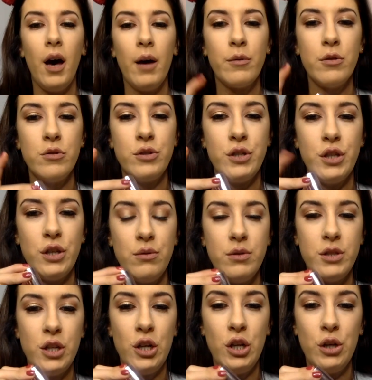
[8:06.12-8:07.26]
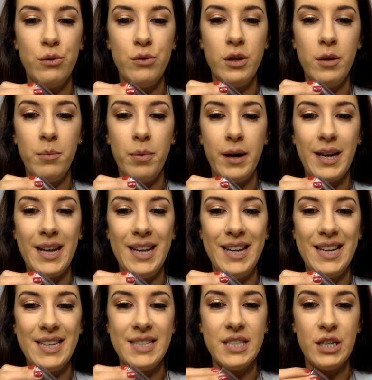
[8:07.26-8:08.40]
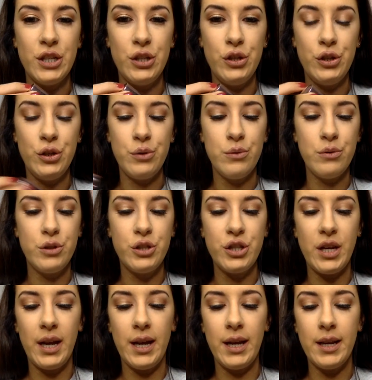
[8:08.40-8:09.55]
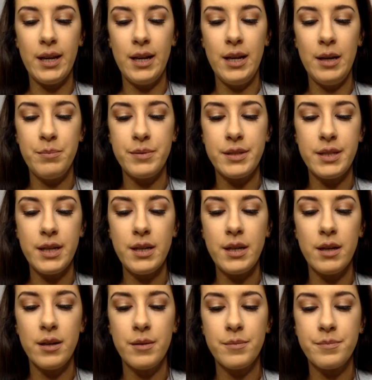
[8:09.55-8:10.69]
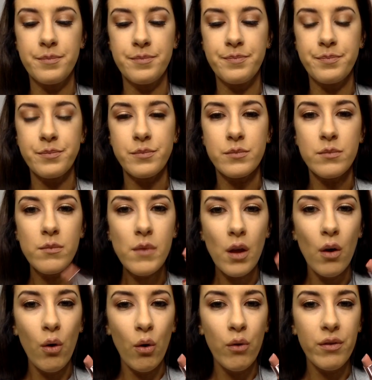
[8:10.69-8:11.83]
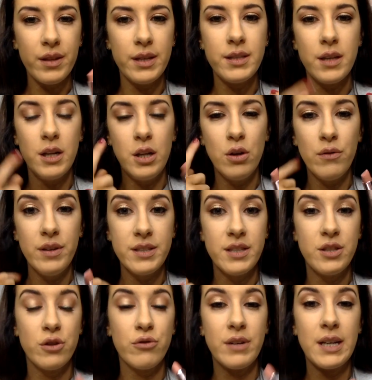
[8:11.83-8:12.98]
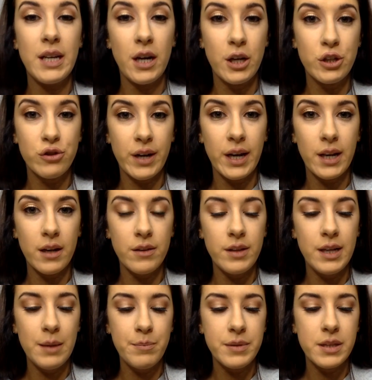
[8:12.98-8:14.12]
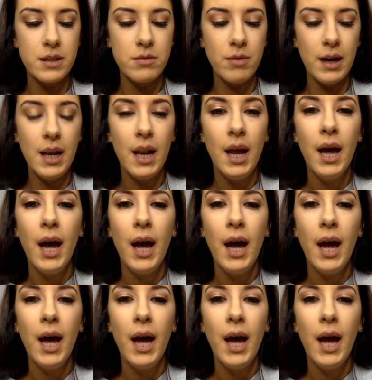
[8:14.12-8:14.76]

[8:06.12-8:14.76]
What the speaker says: I'm going to use the Luna by Lisa Nude Jade lipstick over this. I love this. They're really hydrating on the lips as well,